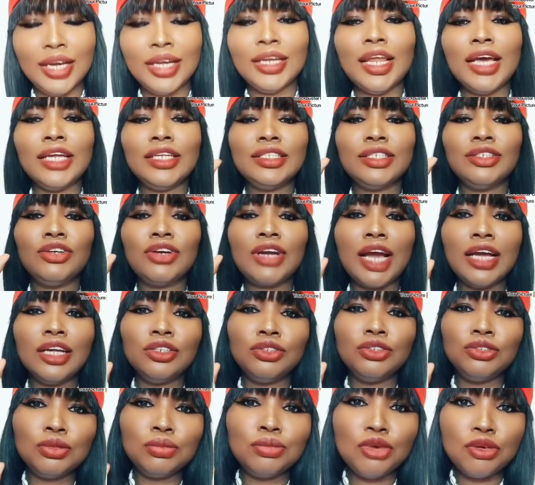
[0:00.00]
that you
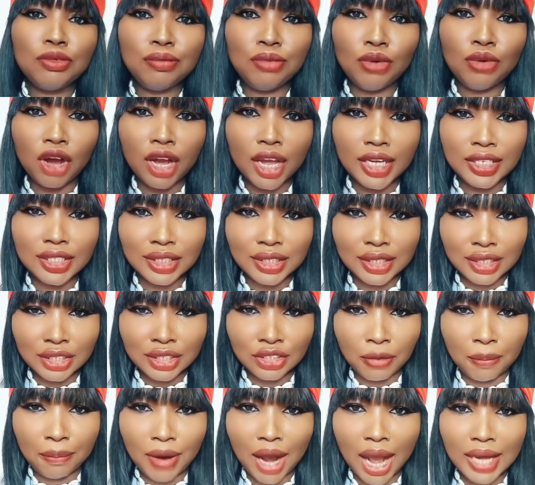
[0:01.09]
can remove blockages in
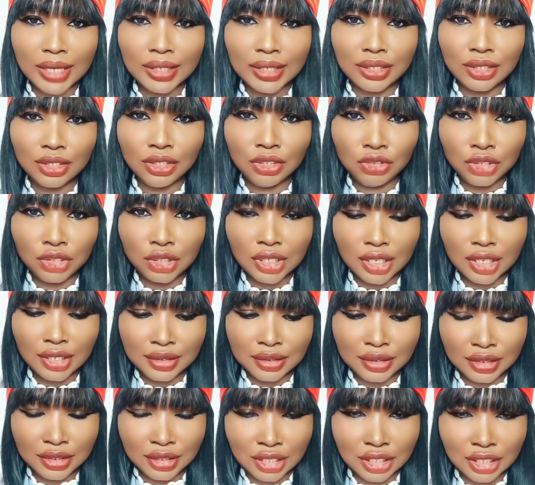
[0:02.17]
your path
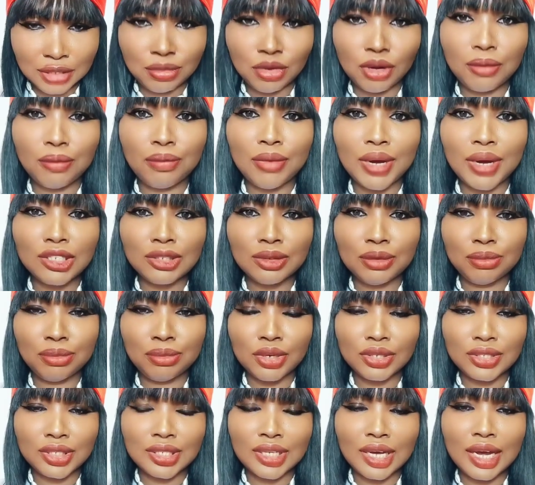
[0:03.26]
using this
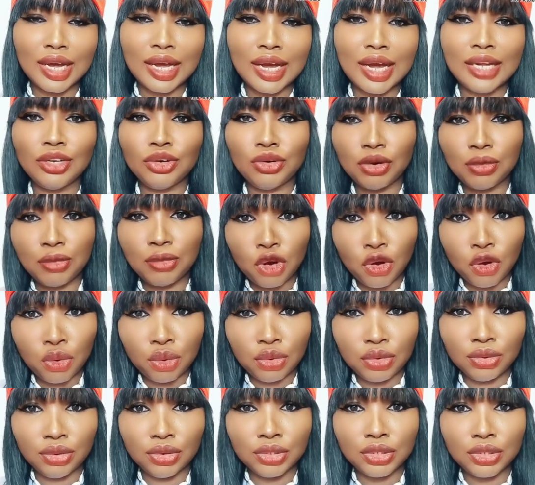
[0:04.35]
blockbuster and
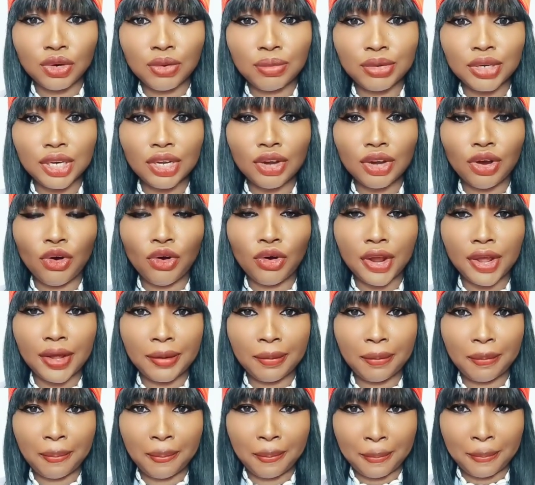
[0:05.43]
road opening oil.
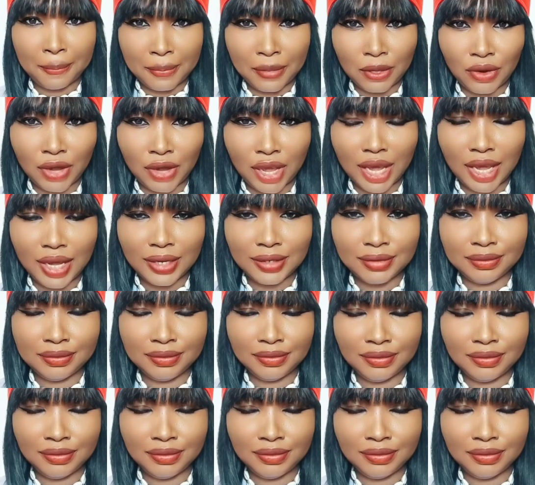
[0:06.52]
Okay,